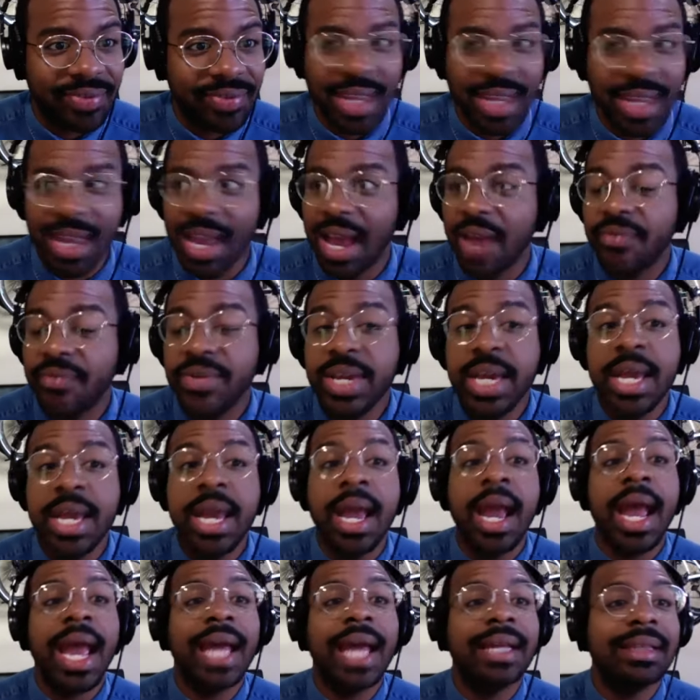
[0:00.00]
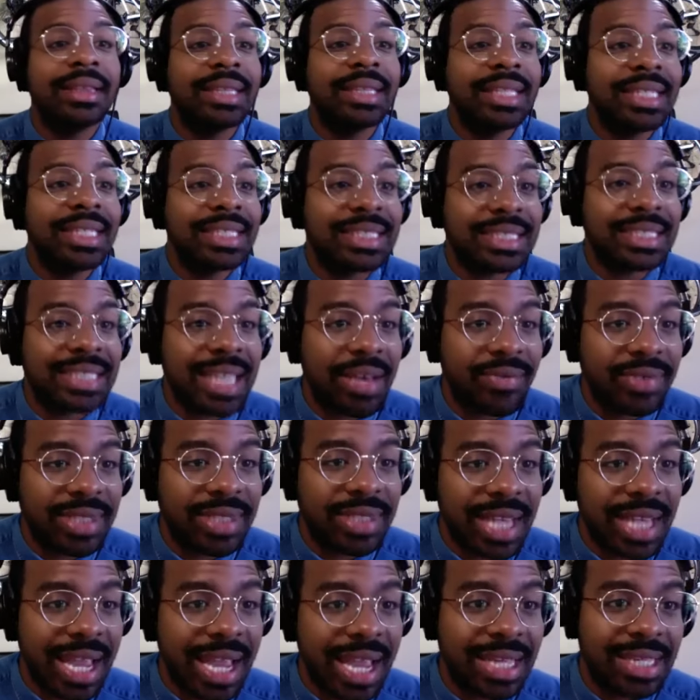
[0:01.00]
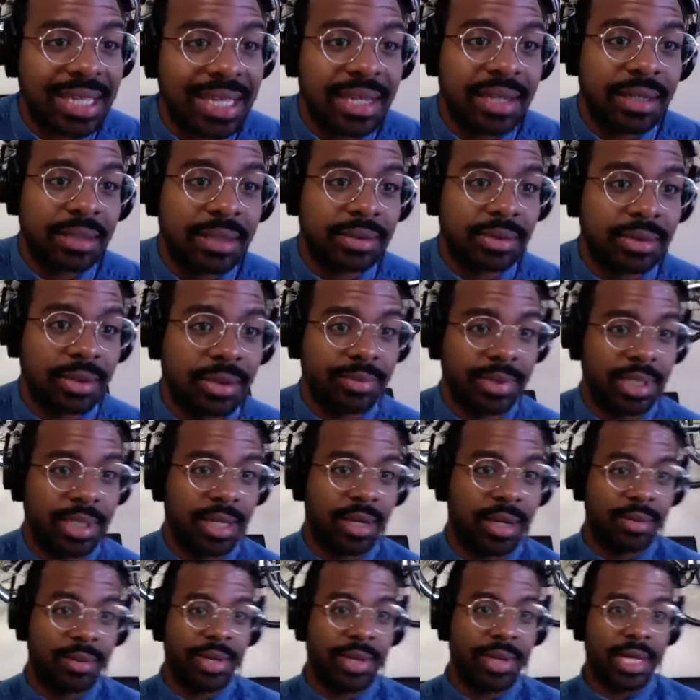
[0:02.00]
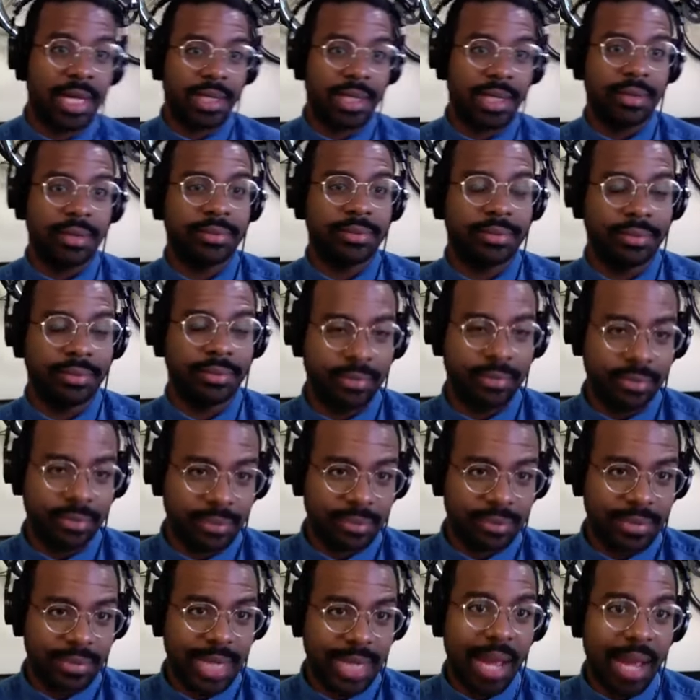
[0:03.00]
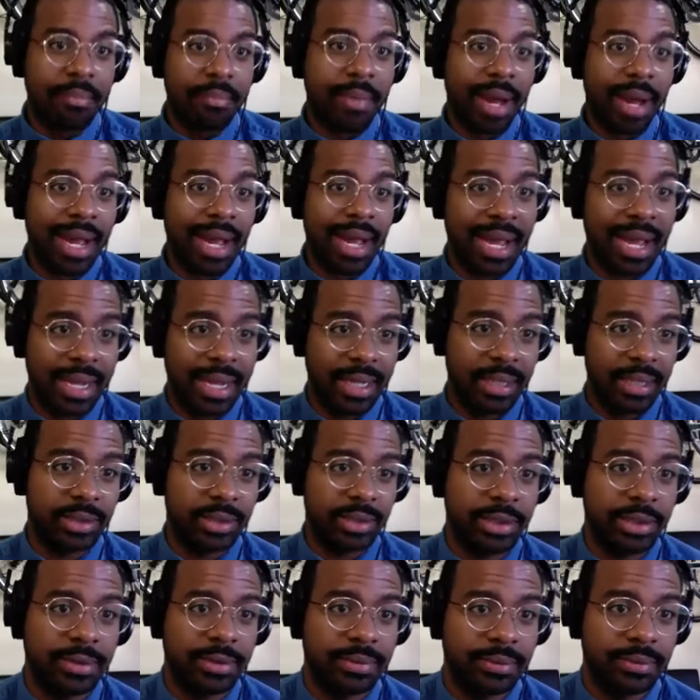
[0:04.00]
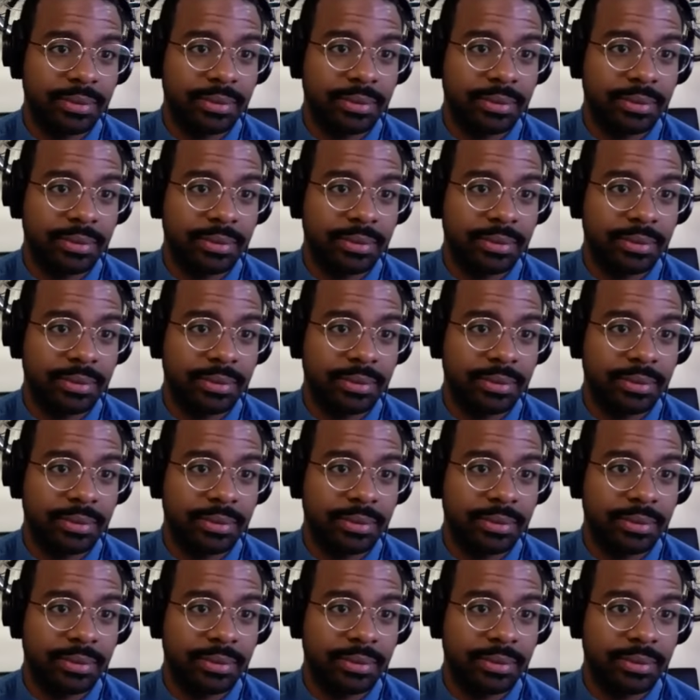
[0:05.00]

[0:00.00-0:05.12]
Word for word: They have at least seven to eight years on me already at my age.